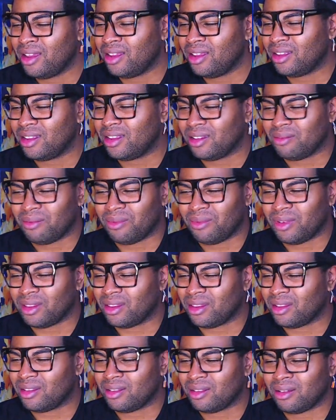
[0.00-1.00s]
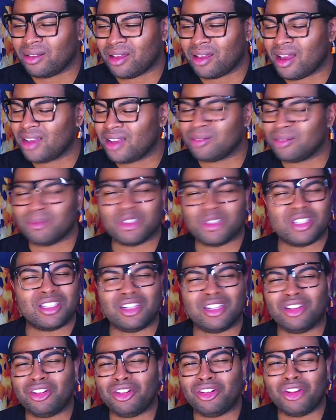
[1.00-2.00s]
and when the costumes just
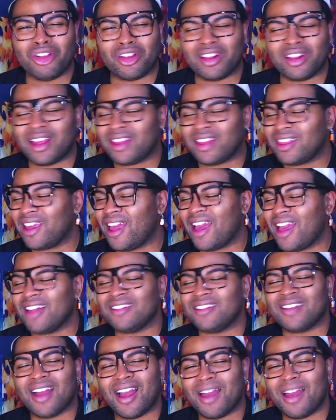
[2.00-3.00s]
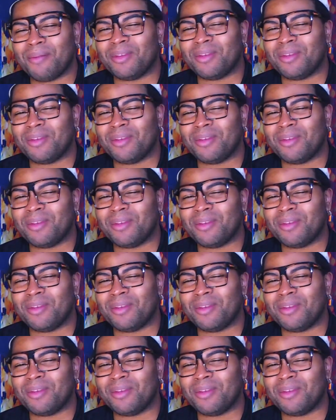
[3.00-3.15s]
look like they had time and